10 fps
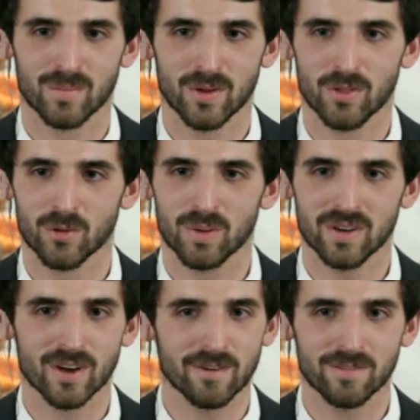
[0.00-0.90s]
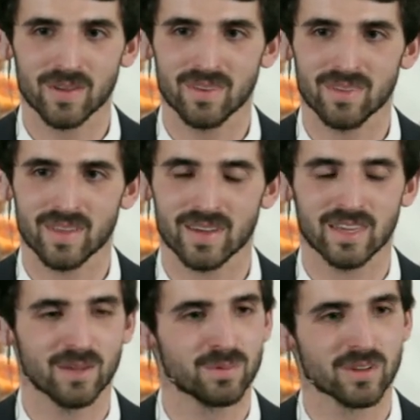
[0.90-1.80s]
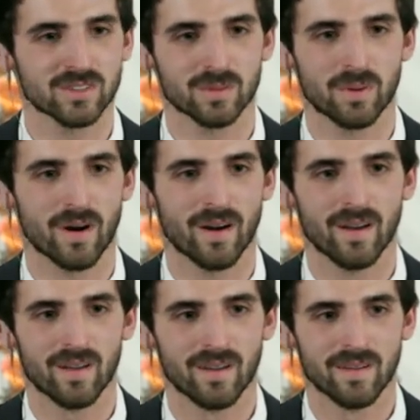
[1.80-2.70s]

May there be nothing that keeps us apart,